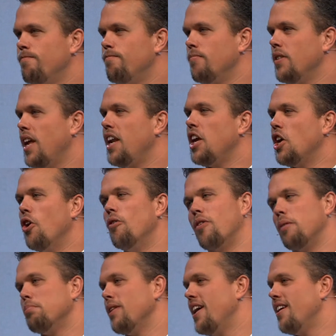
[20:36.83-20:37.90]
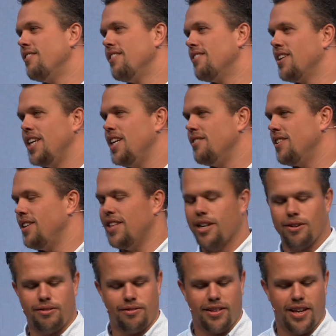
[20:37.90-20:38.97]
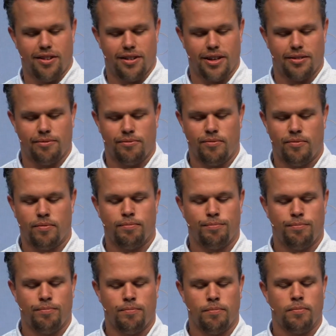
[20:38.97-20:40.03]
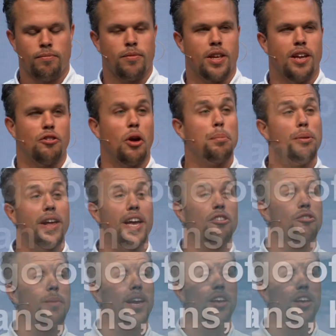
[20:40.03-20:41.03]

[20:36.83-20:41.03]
Letting go of our plans isn't easy, though, is it? Because our plans make